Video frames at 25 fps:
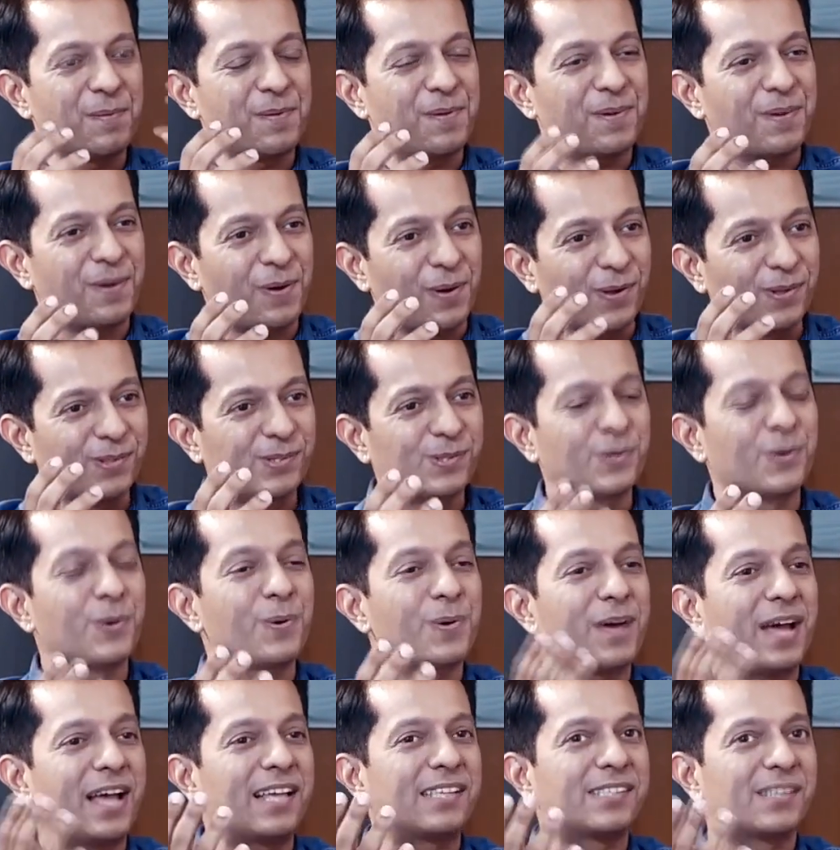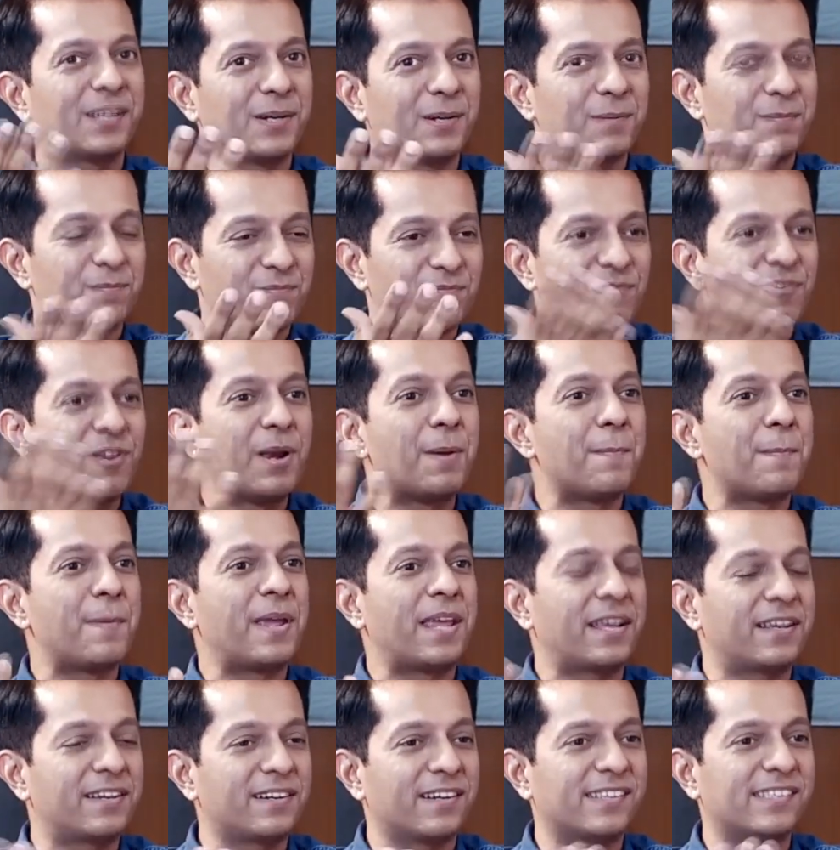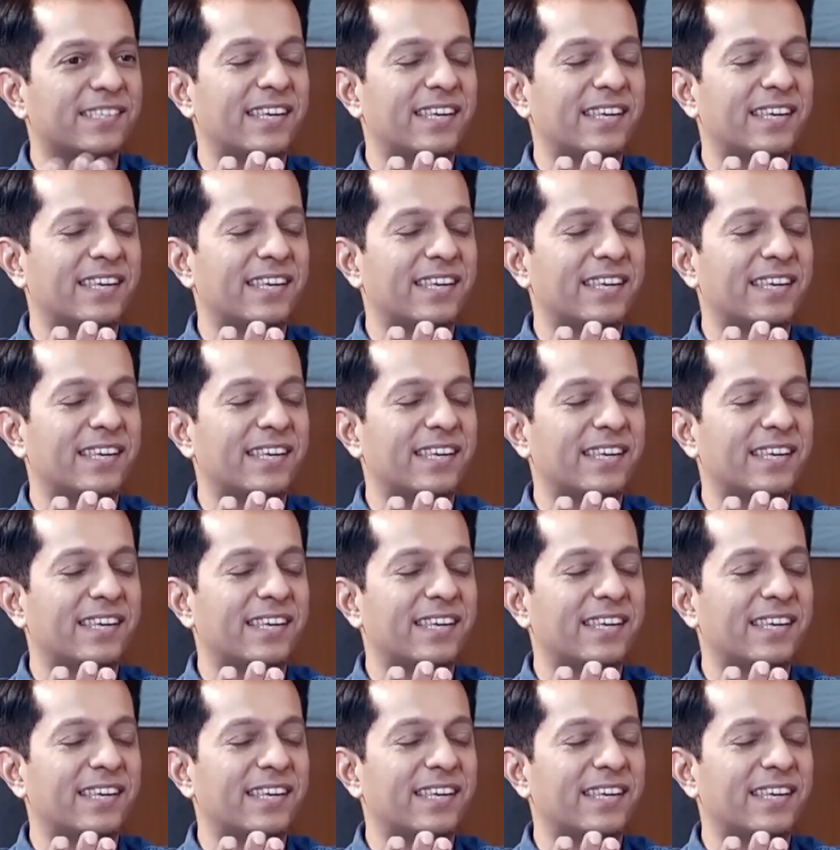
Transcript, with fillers: also as a filmmaker, as an